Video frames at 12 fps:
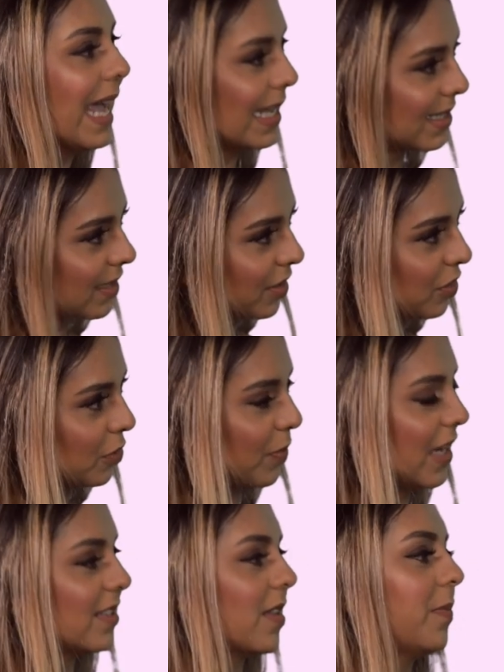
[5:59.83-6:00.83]
hesitant to
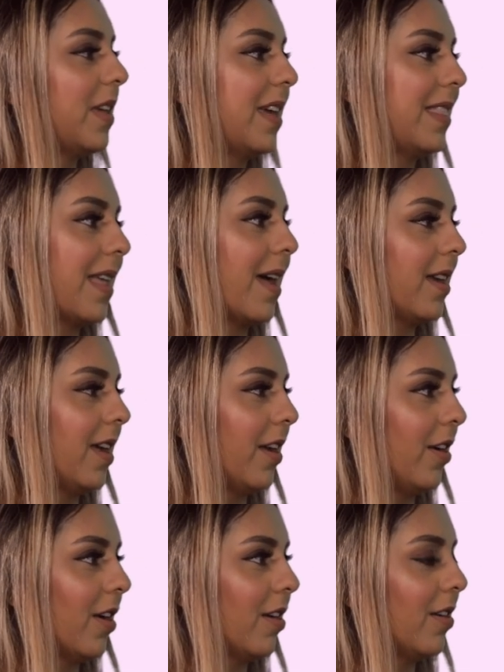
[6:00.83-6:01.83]
play something in that
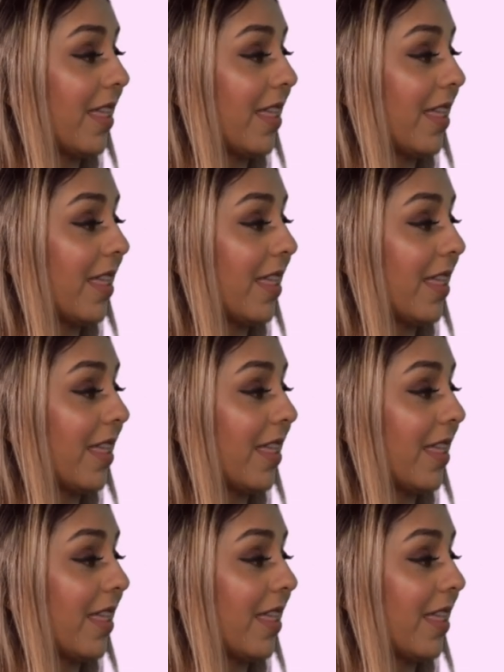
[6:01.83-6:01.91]
area